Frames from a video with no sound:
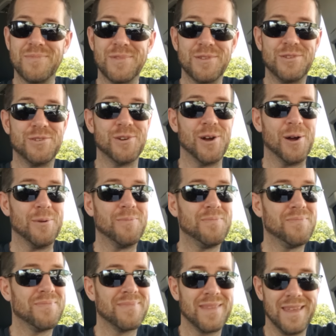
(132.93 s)
Sure.
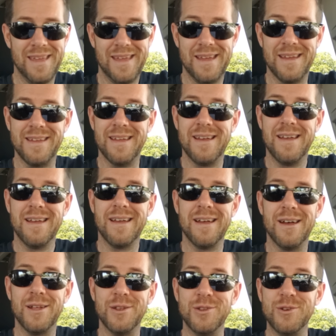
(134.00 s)

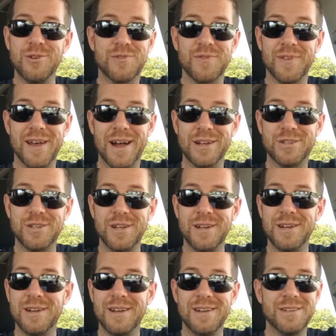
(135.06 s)
Newsflash.
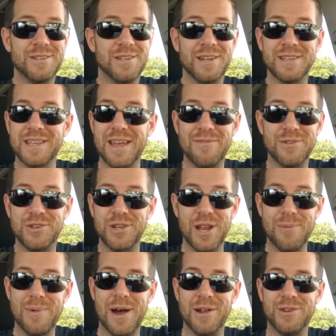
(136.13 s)
She doesn't give a shit
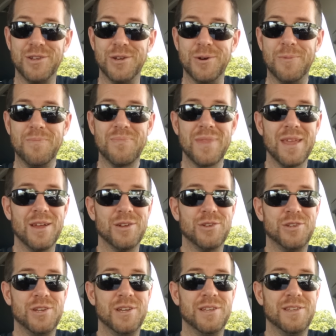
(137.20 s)
about you.
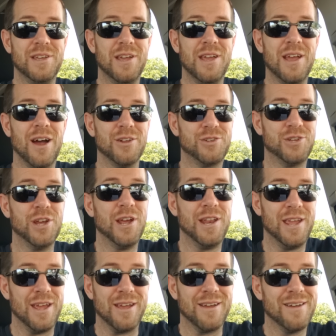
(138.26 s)
She's
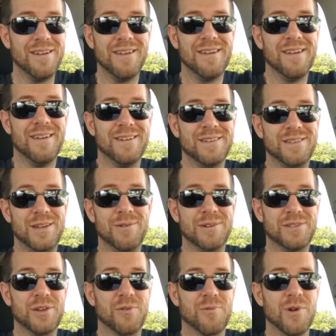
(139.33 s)
cheating. She
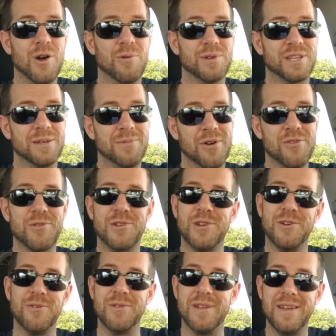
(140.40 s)
wants to grow with some other
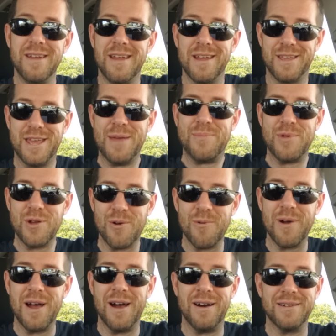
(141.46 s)
dude and keep you
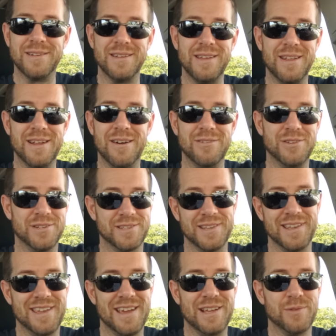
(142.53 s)
around, you know, just
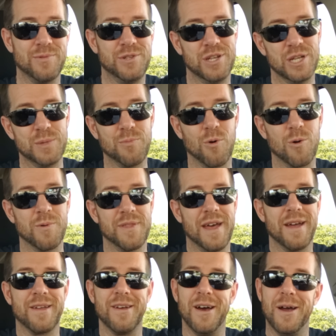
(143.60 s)
in case when she gets bored with
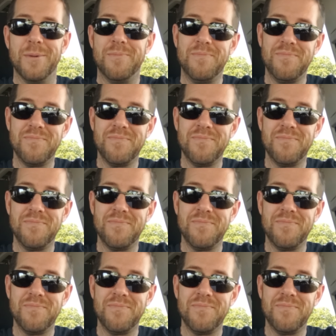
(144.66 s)
that guy.